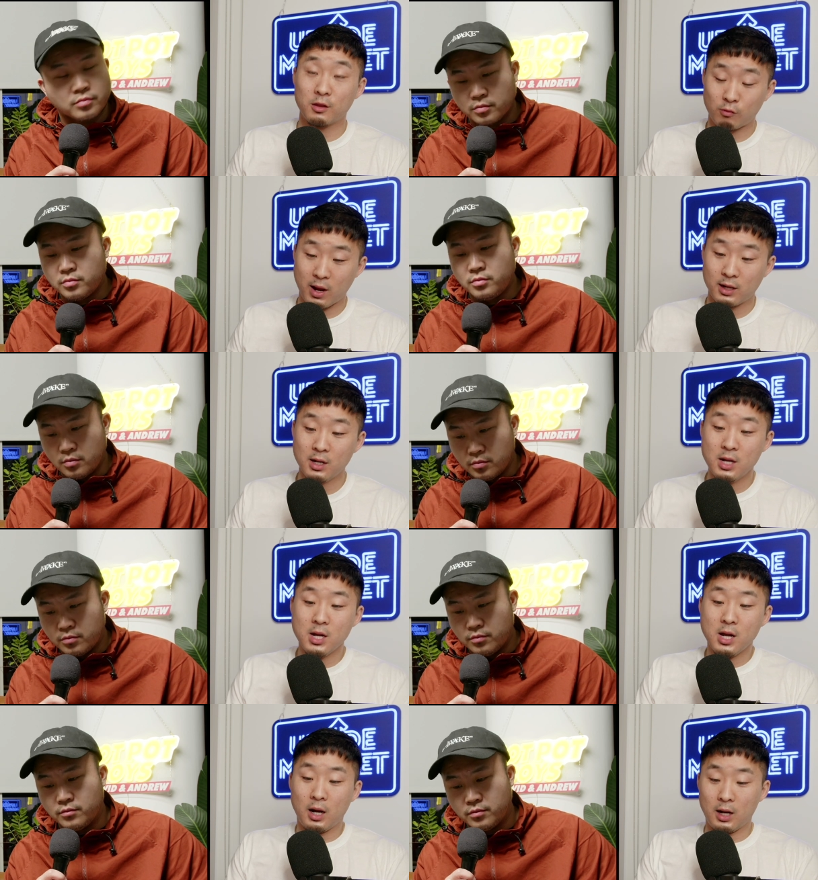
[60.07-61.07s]
Speaker 1: thread
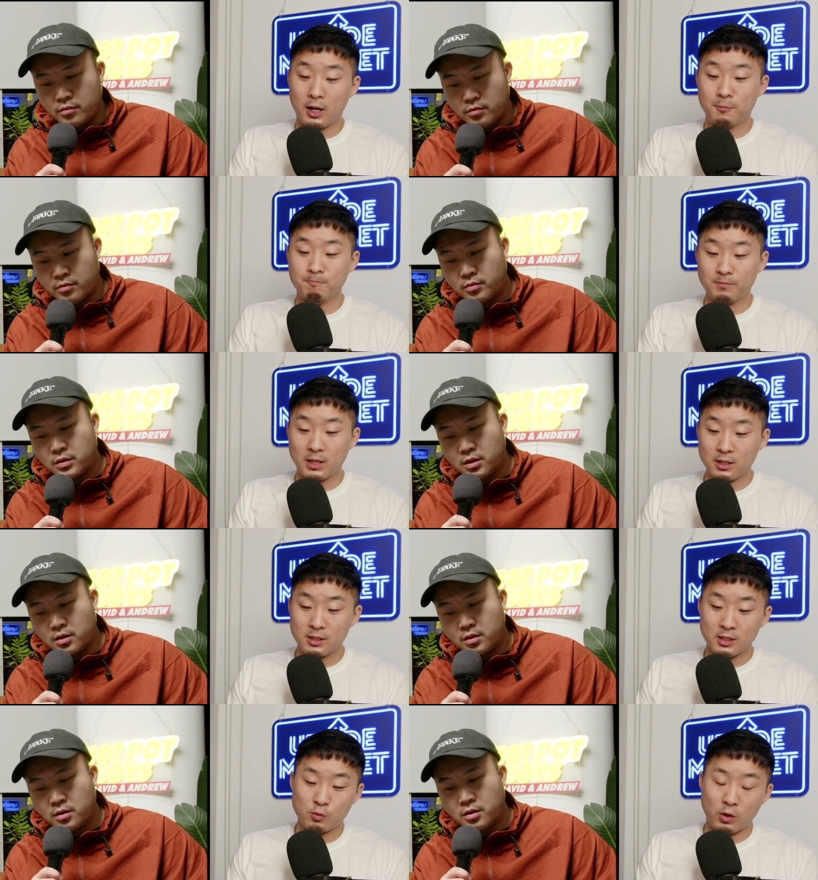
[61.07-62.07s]
um, is,
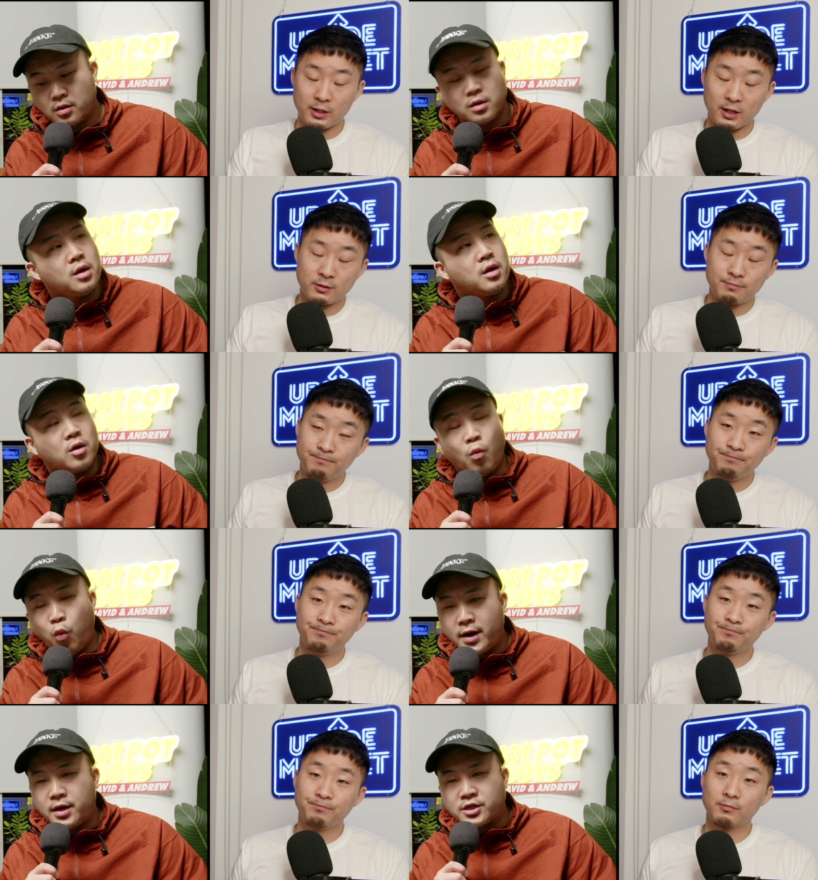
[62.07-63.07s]
is what, David?
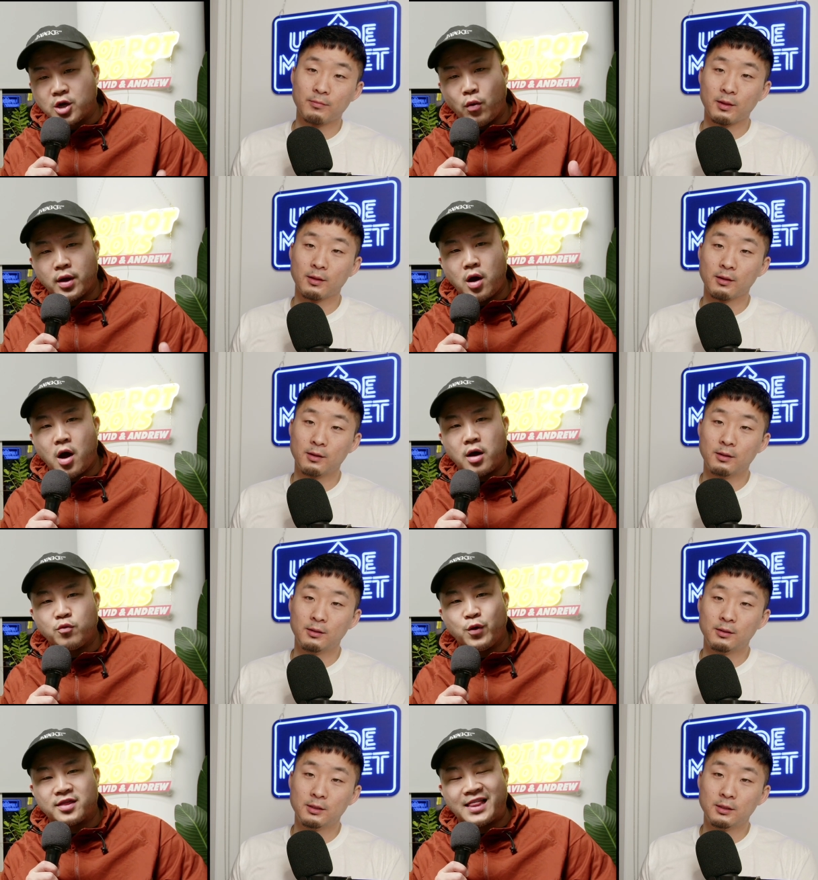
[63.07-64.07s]
What is going on
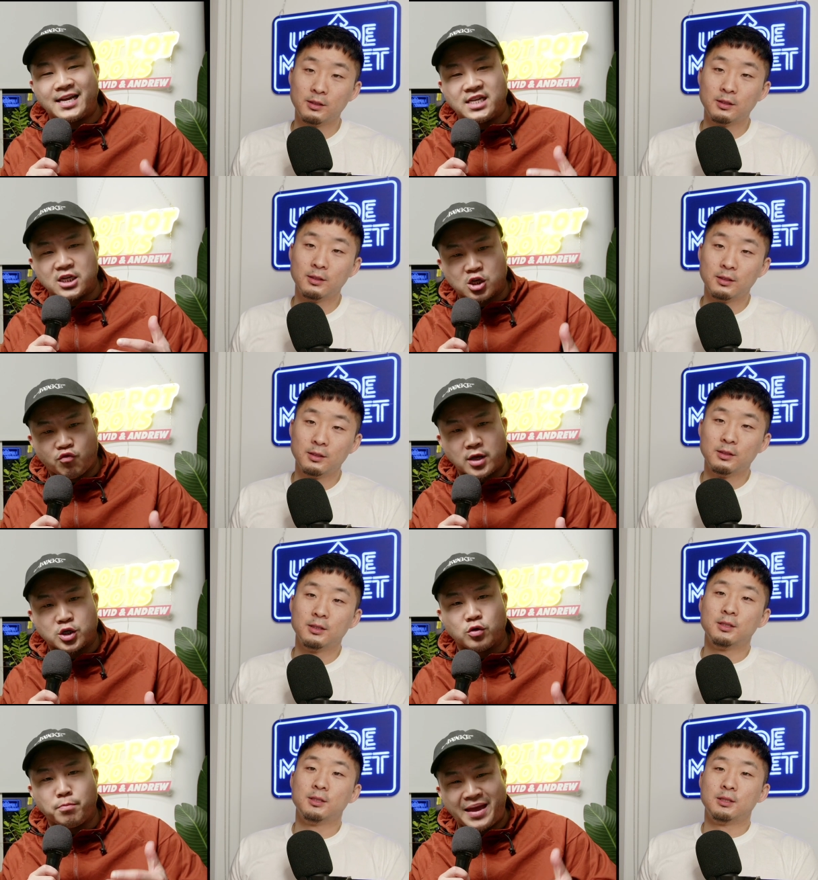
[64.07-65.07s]
with, like,
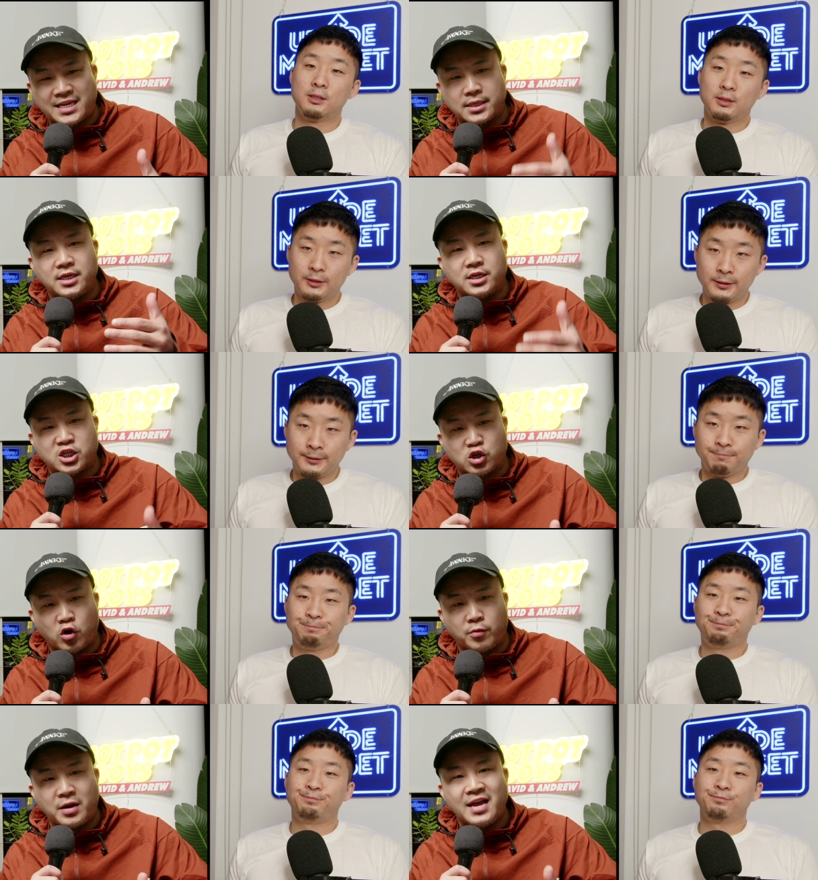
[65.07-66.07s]
disgruntled, mentally
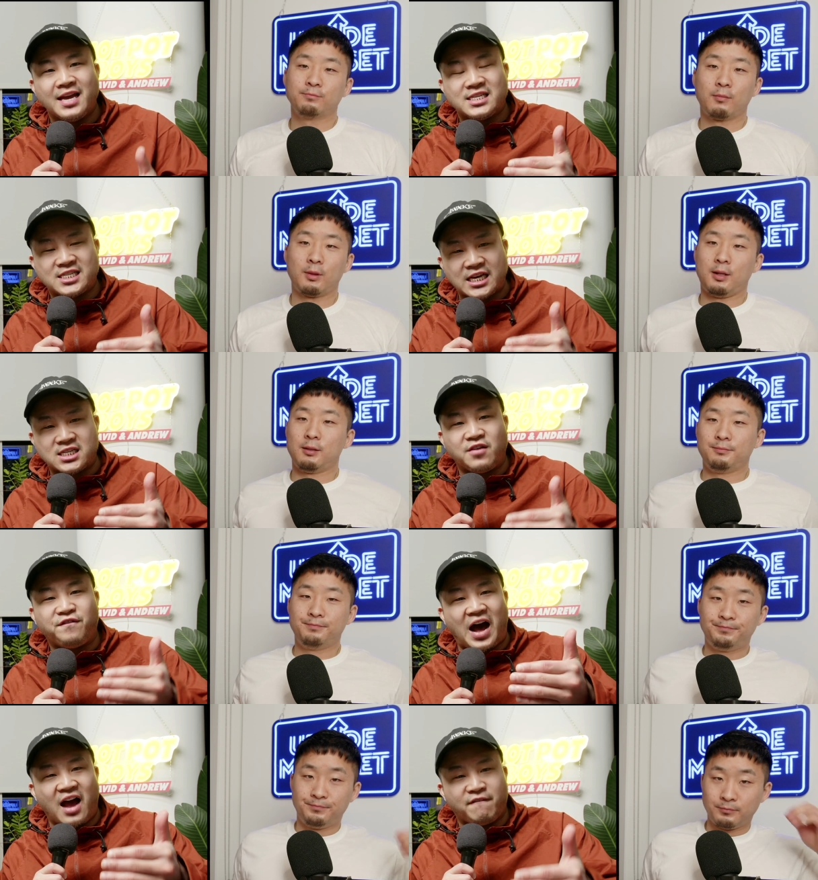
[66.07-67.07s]
disturbed
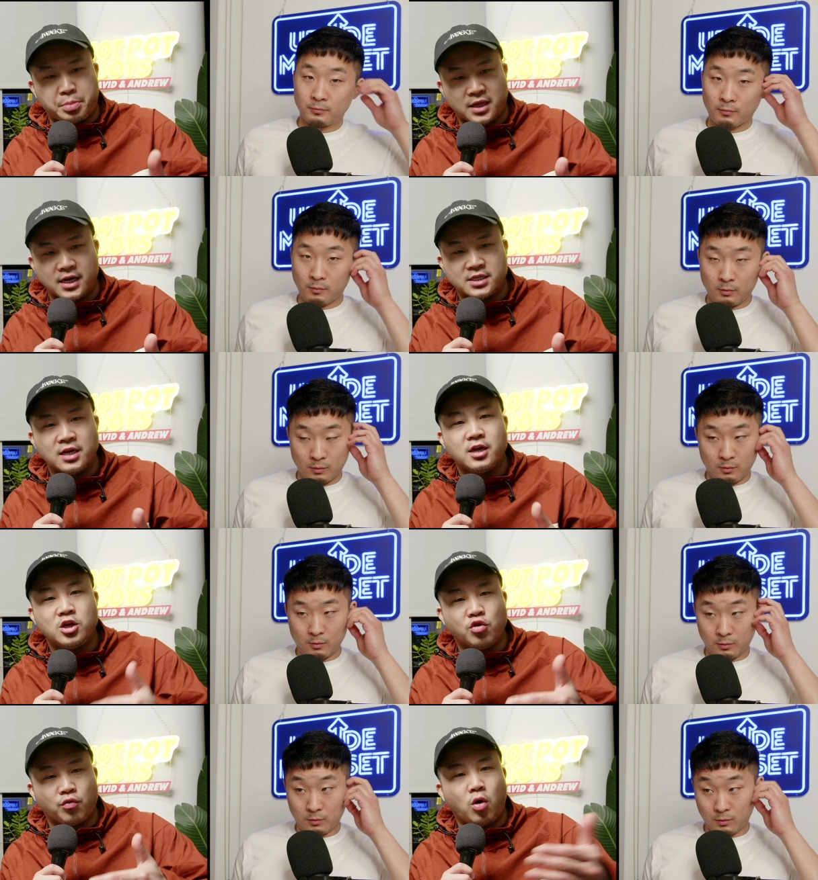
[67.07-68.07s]
sixty-five plus
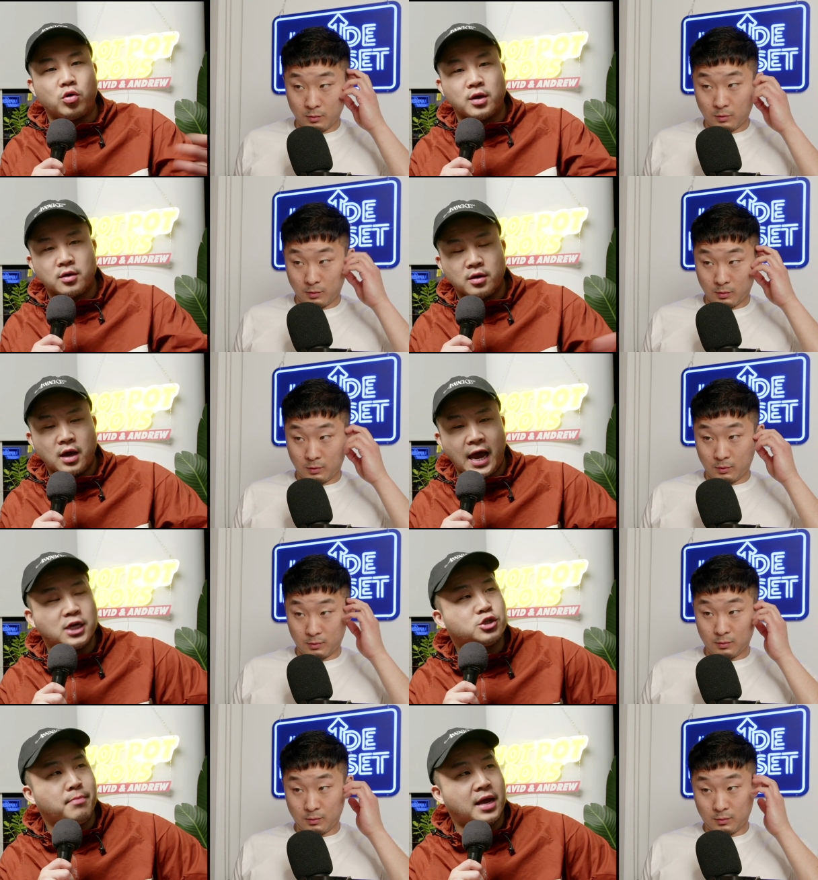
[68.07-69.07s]
year old
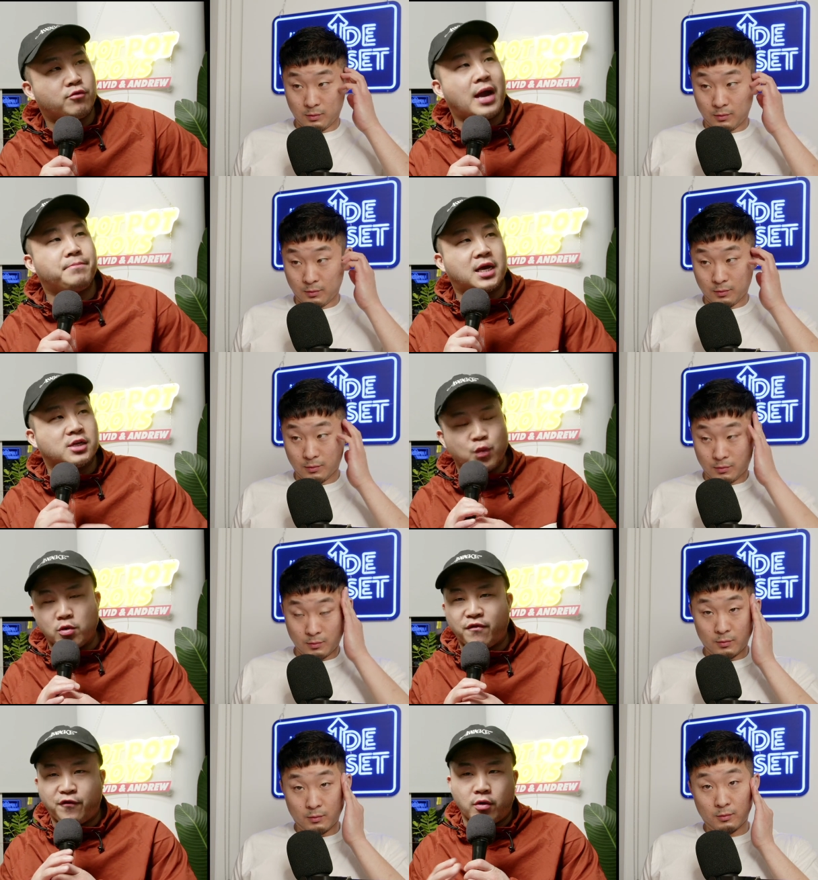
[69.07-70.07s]
Asian men, right? Because we're
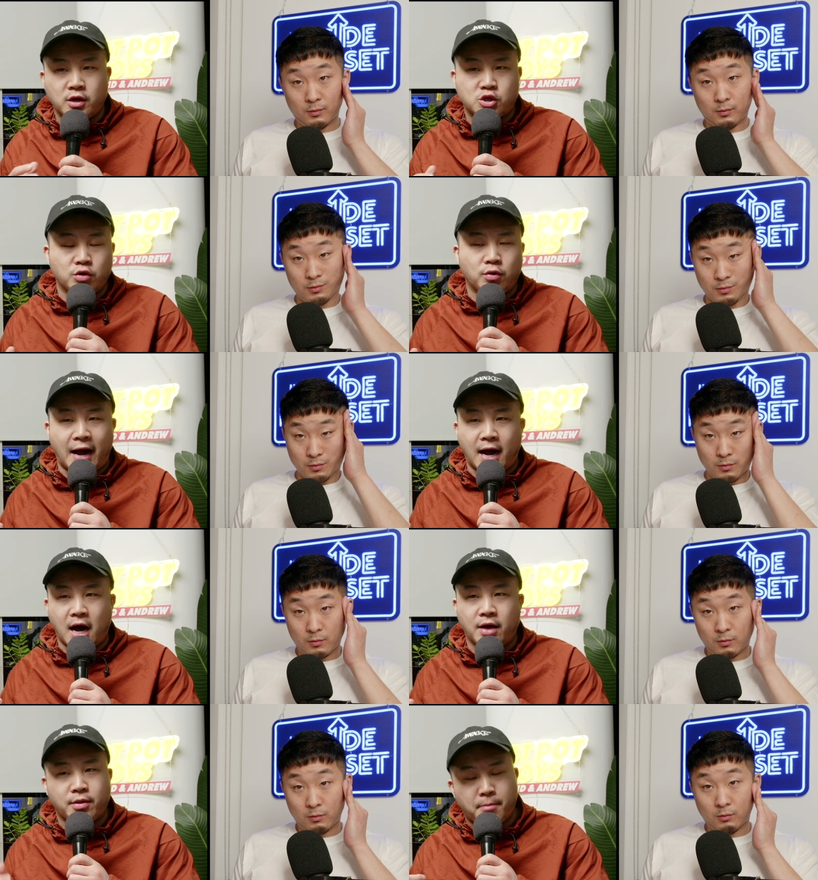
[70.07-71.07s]
referring to
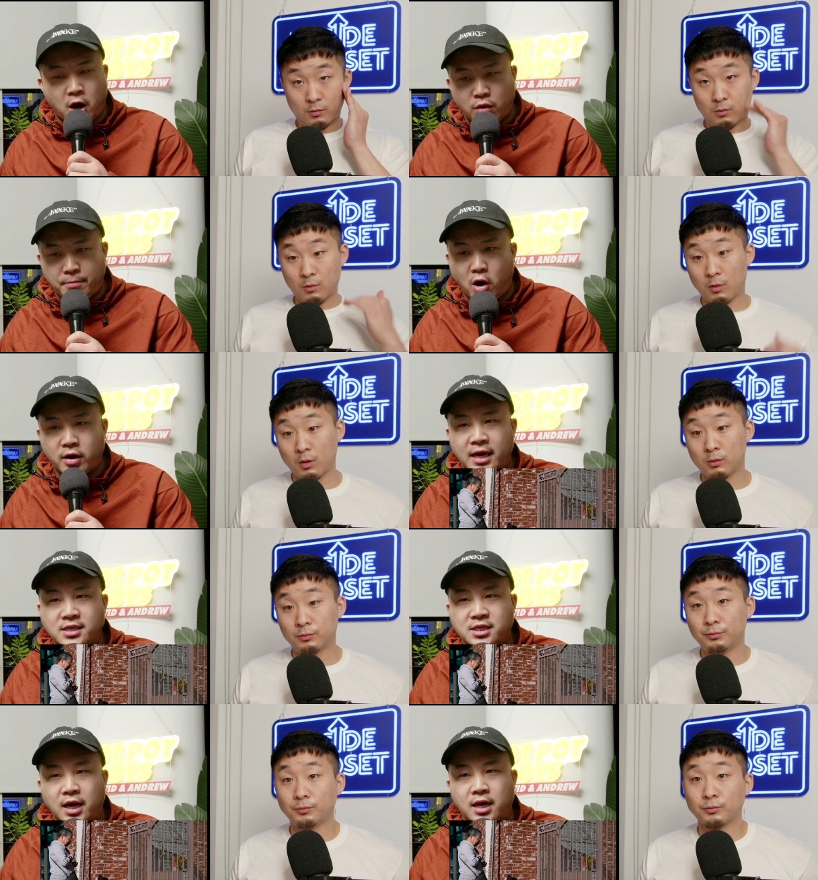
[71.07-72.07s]
uh, the Monterey Park
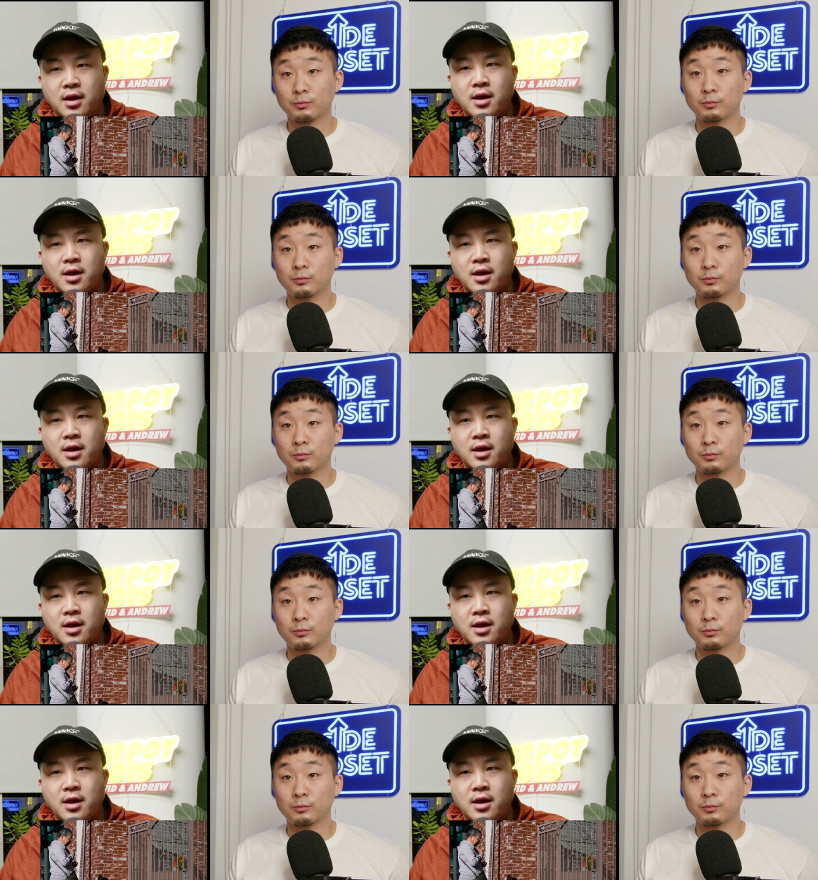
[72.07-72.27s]
incident,